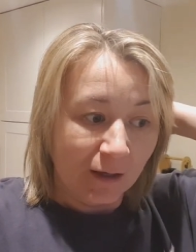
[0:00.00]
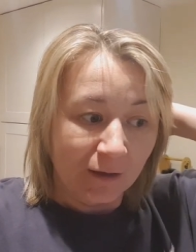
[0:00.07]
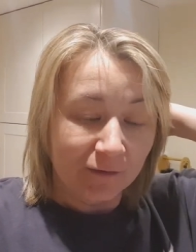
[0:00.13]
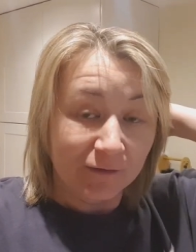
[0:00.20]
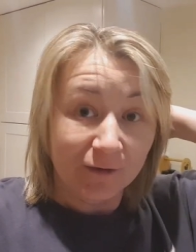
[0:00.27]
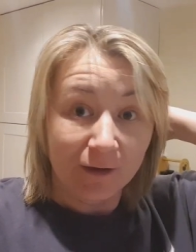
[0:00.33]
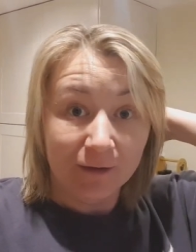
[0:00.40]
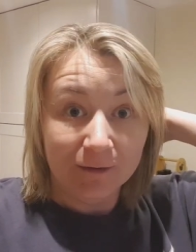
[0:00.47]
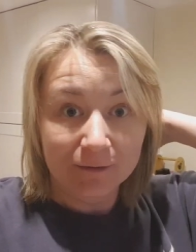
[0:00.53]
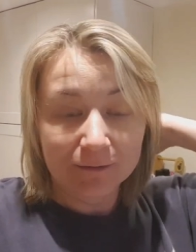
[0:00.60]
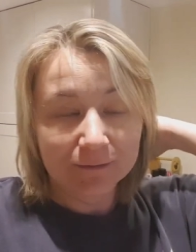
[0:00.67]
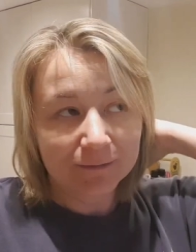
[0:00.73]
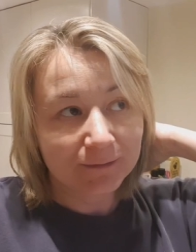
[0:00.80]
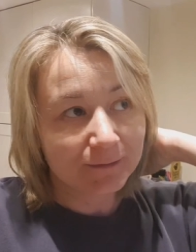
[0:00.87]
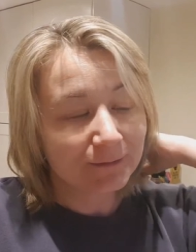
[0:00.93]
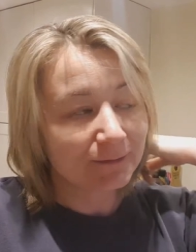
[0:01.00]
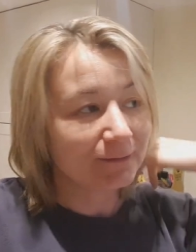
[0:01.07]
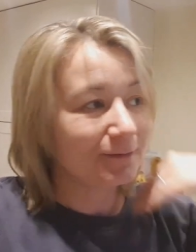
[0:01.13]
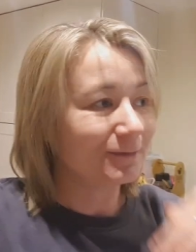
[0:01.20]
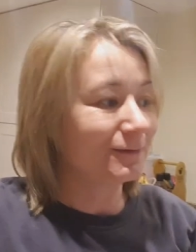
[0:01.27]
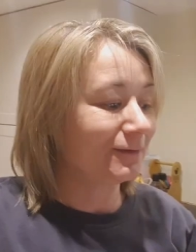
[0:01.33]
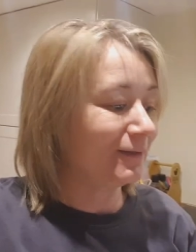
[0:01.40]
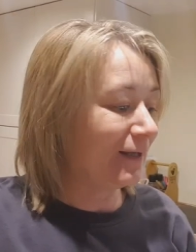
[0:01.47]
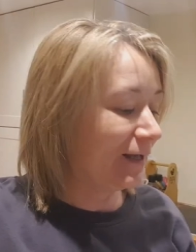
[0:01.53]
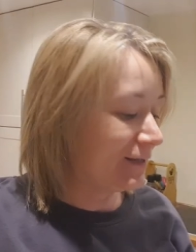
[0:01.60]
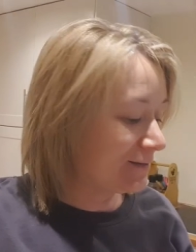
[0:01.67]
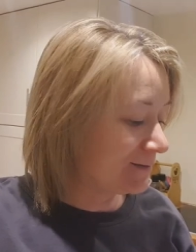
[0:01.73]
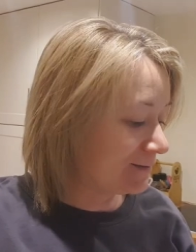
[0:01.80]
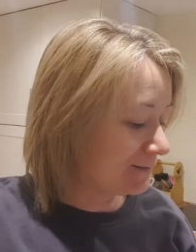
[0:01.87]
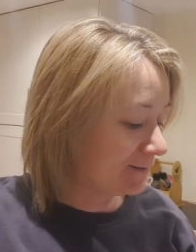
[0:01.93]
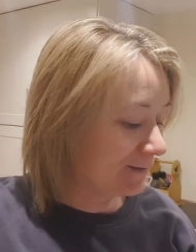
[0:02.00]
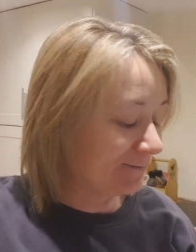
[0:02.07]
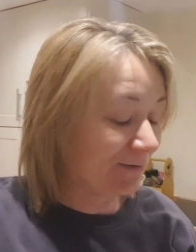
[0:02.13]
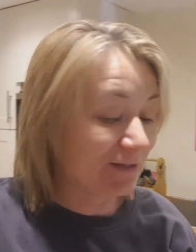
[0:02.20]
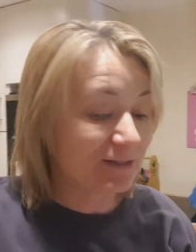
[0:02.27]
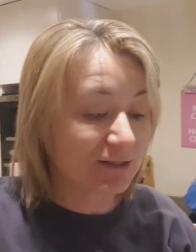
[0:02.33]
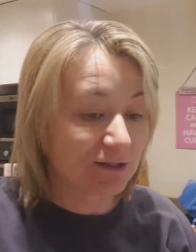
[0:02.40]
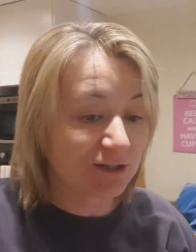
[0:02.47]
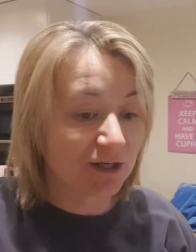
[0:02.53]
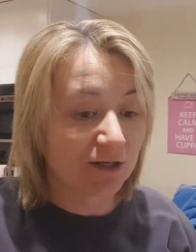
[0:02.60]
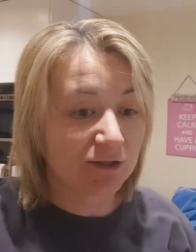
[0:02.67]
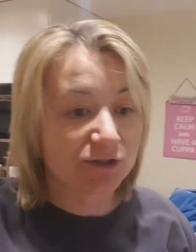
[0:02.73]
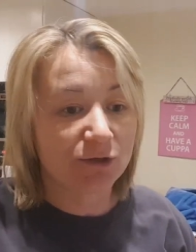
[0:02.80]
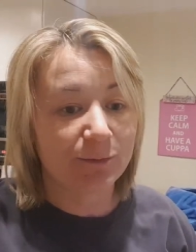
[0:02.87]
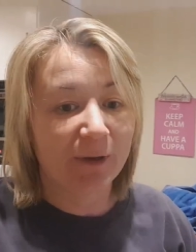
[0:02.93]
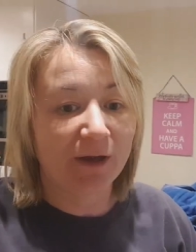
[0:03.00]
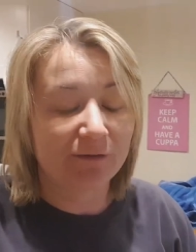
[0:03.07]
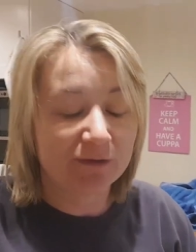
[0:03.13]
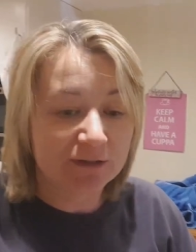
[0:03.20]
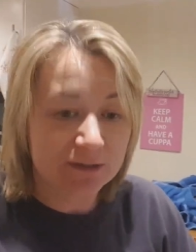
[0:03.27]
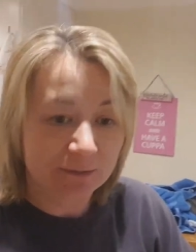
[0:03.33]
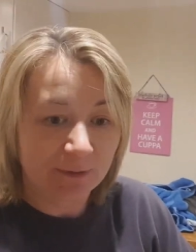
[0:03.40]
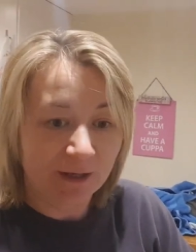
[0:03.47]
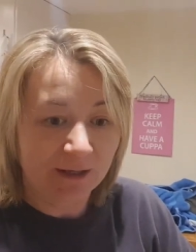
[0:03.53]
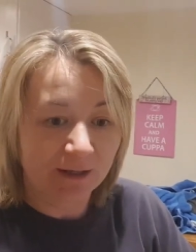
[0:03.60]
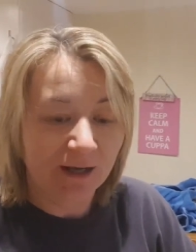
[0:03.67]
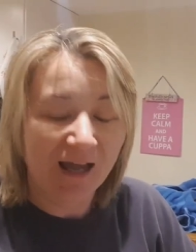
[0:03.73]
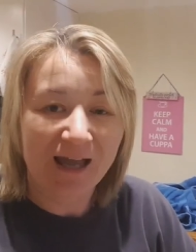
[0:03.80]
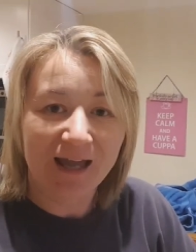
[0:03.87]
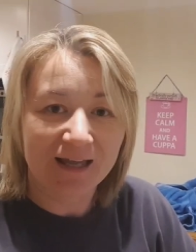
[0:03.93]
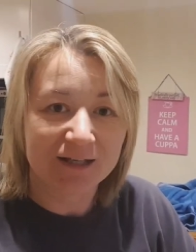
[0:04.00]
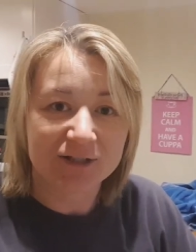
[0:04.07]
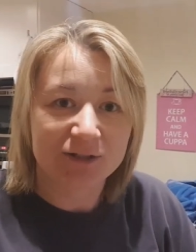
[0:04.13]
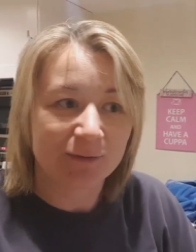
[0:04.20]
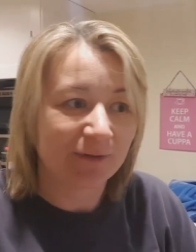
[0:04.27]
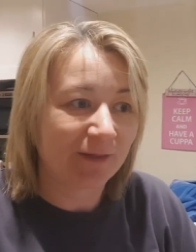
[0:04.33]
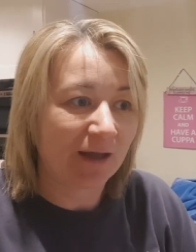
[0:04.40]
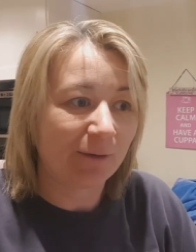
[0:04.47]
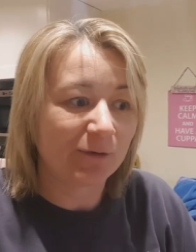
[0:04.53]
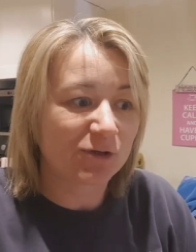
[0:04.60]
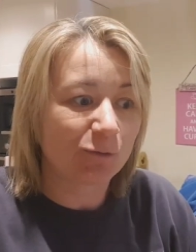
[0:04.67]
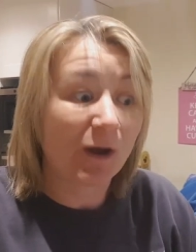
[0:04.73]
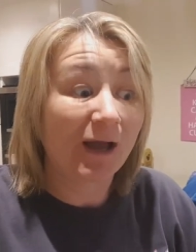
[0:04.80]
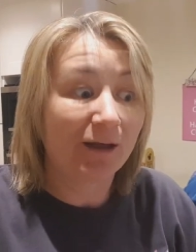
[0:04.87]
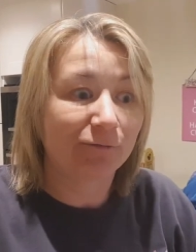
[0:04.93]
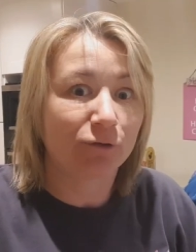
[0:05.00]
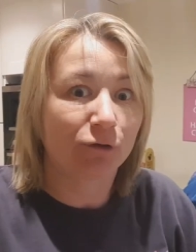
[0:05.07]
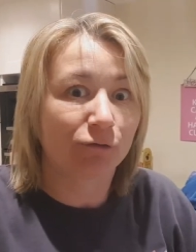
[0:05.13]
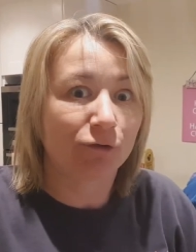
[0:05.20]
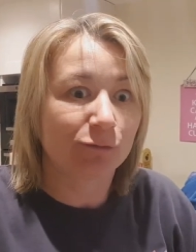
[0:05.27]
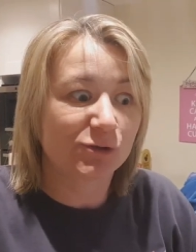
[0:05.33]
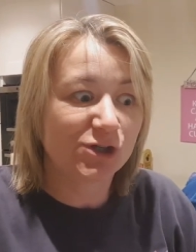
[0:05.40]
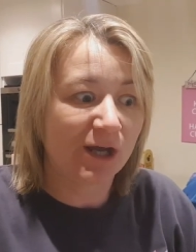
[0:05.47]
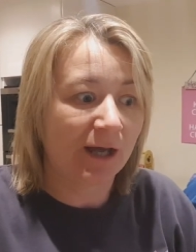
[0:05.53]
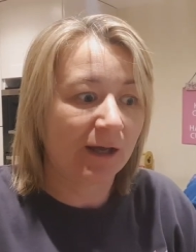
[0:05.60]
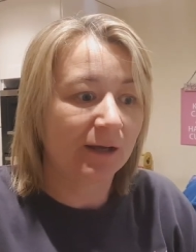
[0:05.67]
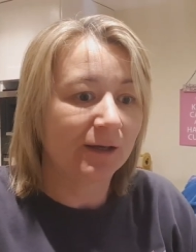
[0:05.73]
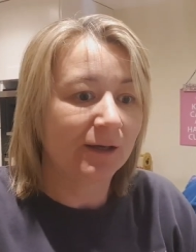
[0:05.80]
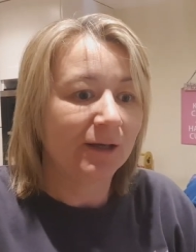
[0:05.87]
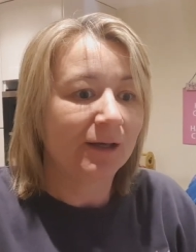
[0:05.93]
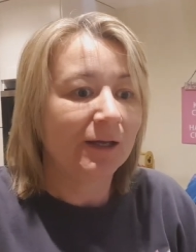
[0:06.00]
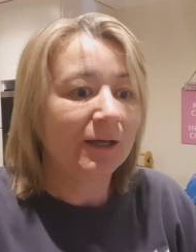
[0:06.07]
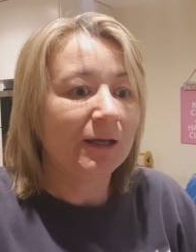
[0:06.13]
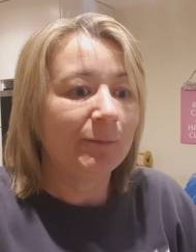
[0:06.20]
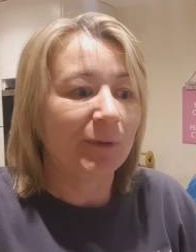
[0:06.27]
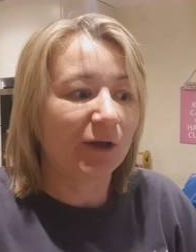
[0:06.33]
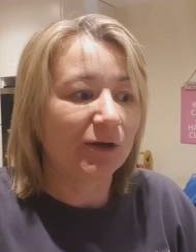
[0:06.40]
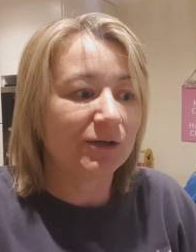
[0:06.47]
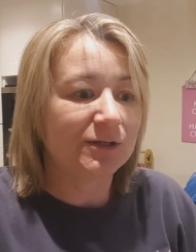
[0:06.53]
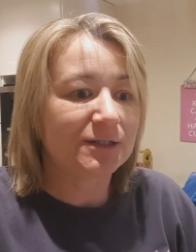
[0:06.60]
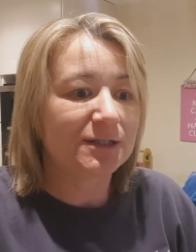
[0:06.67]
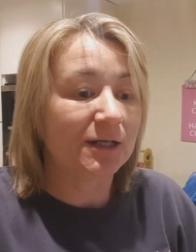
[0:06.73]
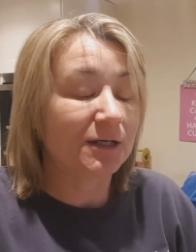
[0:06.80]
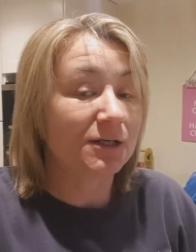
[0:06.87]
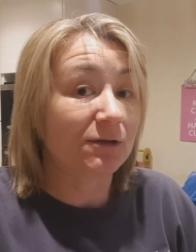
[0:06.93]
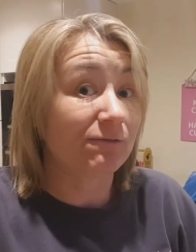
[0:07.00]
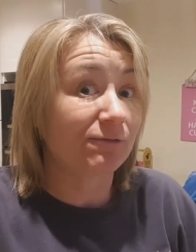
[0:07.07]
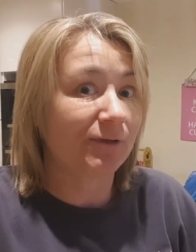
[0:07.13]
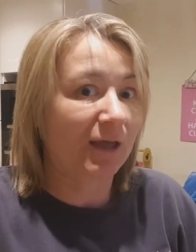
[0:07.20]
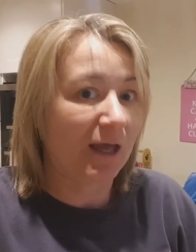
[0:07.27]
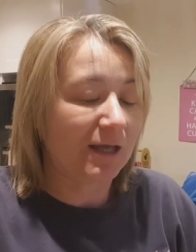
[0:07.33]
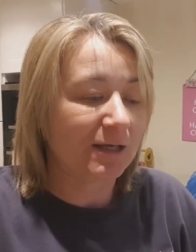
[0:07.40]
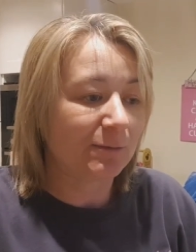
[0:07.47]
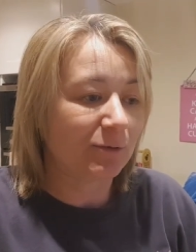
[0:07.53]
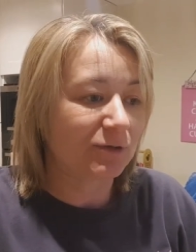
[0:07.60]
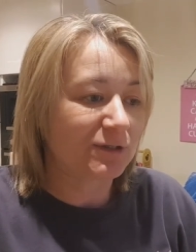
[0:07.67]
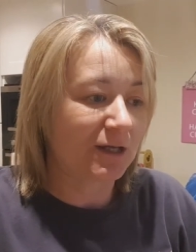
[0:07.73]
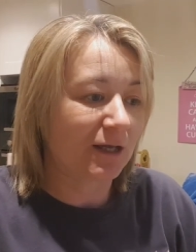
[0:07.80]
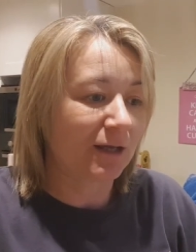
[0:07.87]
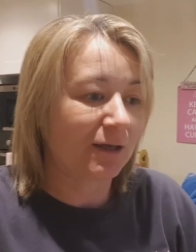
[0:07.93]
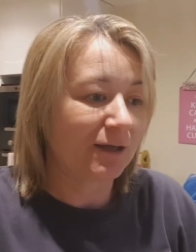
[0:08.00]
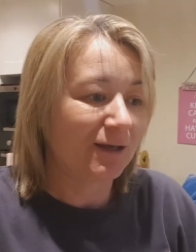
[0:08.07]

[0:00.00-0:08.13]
so, yes, I've had to turn two parents away. I hate doing that, which is why I have the group chat, because then I don't forget anybody.